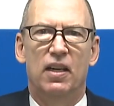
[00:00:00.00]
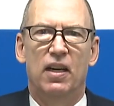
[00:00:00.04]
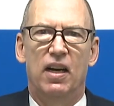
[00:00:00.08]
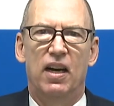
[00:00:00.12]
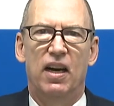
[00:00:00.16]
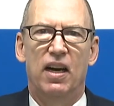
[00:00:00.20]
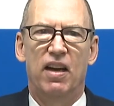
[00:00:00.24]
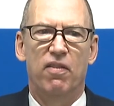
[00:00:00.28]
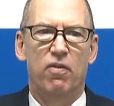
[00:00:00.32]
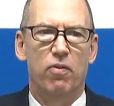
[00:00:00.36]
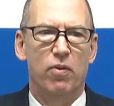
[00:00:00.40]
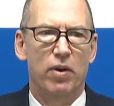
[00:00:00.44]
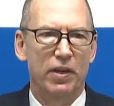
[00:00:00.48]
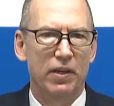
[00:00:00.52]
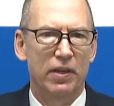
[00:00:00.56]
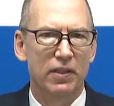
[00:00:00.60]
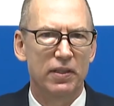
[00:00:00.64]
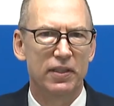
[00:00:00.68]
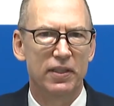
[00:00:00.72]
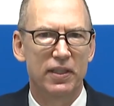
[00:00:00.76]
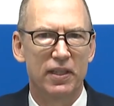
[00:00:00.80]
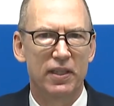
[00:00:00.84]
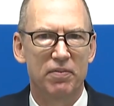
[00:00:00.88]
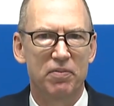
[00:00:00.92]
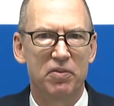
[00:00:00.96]
Hi, everyone.
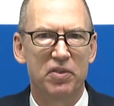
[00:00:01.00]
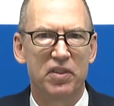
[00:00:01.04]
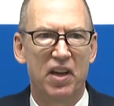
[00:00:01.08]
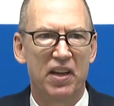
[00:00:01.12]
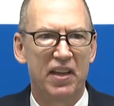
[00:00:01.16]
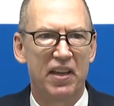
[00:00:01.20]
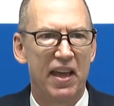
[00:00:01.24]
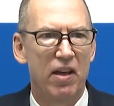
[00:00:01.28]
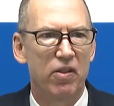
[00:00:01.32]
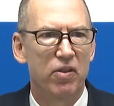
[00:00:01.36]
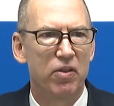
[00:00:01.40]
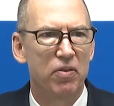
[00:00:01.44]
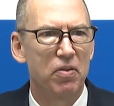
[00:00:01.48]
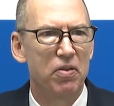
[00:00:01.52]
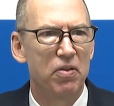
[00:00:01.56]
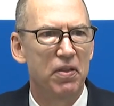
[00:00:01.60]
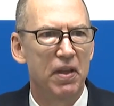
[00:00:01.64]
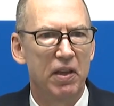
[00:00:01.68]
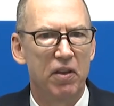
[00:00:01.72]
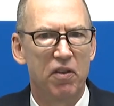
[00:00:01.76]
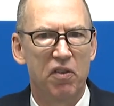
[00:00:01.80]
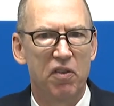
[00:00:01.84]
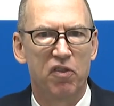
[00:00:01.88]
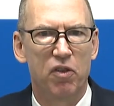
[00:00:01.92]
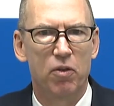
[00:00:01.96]
I'm Scott Callon.
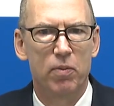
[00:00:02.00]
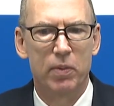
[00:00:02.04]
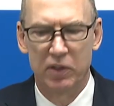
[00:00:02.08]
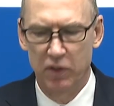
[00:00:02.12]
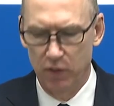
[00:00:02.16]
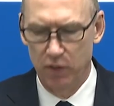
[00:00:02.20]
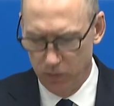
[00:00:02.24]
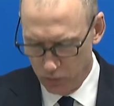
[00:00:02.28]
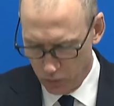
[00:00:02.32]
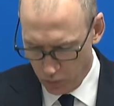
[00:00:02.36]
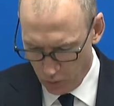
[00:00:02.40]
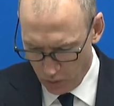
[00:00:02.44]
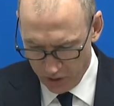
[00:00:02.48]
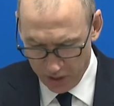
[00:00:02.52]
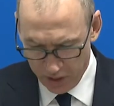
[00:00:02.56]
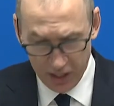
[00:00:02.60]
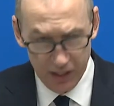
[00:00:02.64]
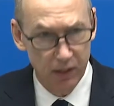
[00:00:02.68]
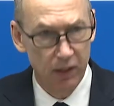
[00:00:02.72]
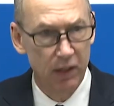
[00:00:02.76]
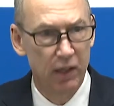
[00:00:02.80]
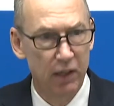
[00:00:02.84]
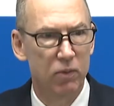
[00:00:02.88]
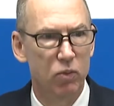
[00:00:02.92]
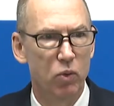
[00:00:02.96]
Thank you so much for
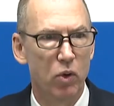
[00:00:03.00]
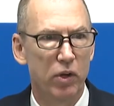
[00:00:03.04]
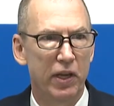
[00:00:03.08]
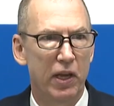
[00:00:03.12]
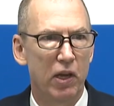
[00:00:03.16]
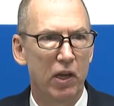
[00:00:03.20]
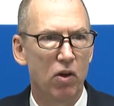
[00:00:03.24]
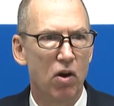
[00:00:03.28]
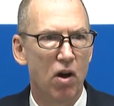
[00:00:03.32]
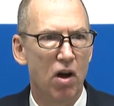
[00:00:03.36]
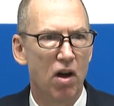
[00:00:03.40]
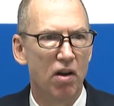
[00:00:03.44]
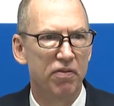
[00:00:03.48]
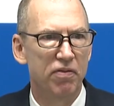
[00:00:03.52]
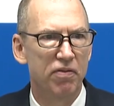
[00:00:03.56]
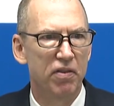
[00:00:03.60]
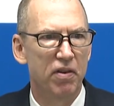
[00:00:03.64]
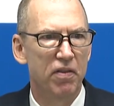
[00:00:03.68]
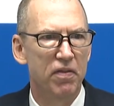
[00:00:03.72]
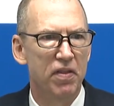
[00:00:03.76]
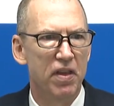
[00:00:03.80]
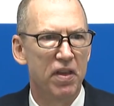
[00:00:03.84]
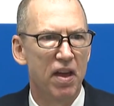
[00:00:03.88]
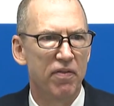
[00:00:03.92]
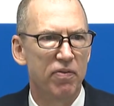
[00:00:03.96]
joining. Working off
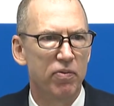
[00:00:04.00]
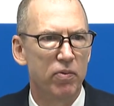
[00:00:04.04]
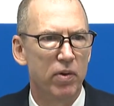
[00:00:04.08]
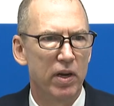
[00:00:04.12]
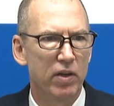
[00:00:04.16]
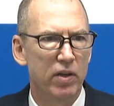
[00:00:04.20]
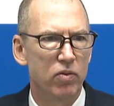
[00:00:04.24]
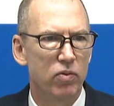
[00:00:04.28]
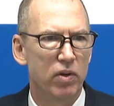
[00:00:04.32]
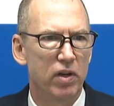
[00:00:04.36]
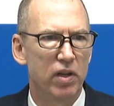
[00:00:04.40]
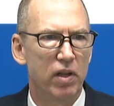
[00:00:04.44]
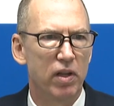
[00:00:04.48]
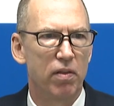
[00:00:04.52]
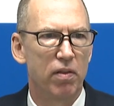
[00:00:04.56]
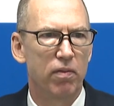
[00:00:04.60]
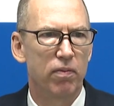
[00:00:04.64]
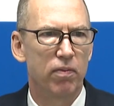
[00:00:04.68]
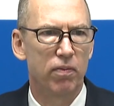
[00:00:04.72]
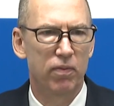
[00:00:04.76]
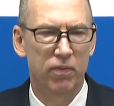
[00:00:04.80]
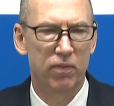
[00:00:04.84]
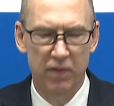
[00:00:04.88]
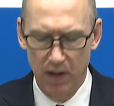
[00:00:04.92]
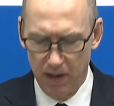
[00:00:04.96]
of the
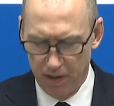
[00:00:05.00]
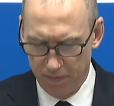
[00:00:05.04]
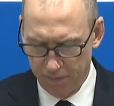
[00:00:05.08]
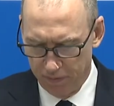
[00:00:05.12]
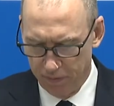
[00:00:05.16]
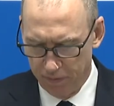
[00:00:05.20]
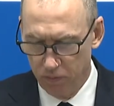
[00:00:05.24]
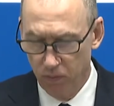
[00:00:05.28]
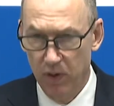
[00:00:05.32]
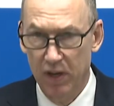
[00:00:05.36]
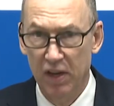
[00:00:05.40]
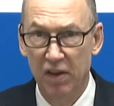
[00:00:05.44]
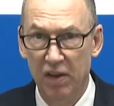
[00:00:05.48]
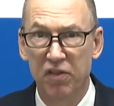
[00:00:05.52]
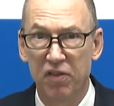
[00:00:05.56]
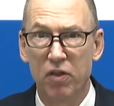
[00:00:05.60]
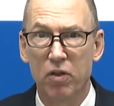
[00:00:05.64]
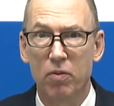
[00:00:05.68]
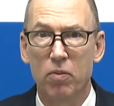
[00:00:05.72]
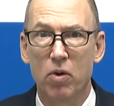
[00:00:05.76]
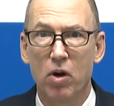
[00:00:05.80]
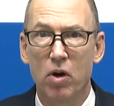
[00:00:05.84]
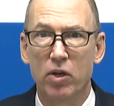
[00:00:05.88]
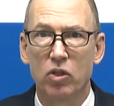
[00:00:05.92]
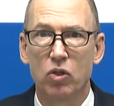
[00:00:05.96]
FY25-3, so the
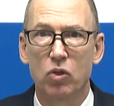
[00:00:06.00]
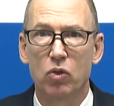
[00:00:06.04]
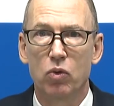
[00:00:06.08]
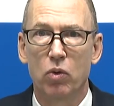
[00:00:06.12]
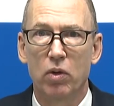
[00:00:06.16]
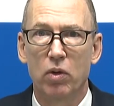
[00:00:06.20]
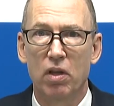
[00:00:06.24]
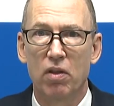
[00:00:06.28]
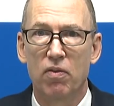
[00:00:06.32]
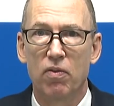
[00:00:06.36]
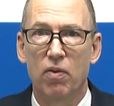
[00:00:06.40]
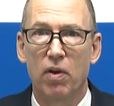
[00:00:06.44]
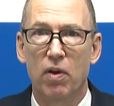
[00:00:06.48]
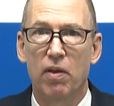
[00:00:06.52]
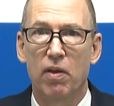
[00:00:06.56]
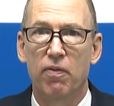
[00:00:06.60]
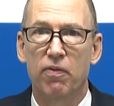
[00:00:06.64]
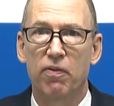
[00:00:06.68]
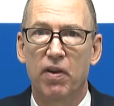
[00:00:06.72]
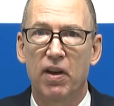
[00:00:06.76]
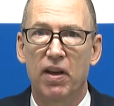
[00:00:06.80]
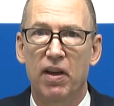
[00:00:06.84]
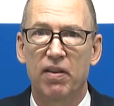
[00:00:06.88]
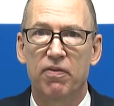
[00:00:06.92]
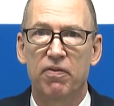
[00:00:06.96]
March
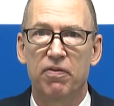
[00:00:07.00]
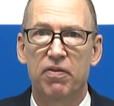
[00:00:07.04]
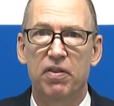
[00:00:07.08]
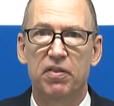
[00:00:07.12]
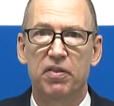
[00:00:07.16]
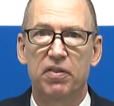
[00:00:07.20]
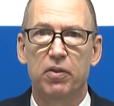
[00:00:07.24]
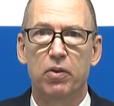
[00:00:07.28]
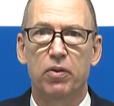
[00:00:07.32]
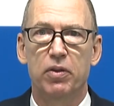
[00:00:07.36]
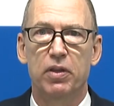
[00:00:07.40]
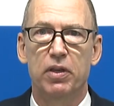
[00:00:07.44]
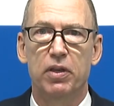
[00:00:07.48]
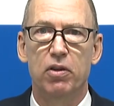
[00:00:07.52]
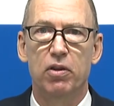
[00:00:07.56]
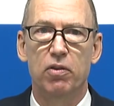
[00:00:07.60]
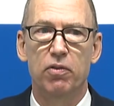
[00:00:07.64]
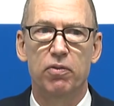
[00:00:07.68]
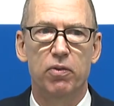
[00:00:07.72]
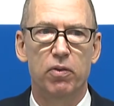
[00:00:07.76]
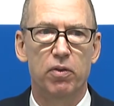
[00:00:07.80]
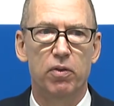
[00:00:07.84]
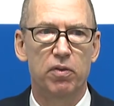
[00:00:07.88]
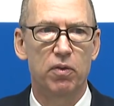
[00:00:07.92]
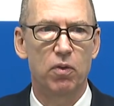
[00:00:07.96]
2025 fiscal year
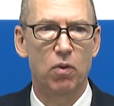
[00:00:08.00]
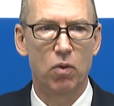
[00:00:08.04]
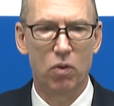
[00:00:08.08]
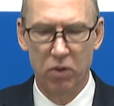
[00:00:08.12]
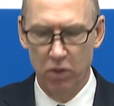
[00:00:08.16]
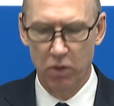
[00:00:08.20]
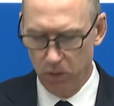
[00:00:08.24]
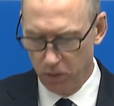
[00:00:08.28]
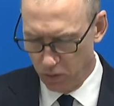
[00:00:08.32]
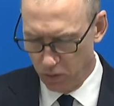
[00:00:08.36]
first quarter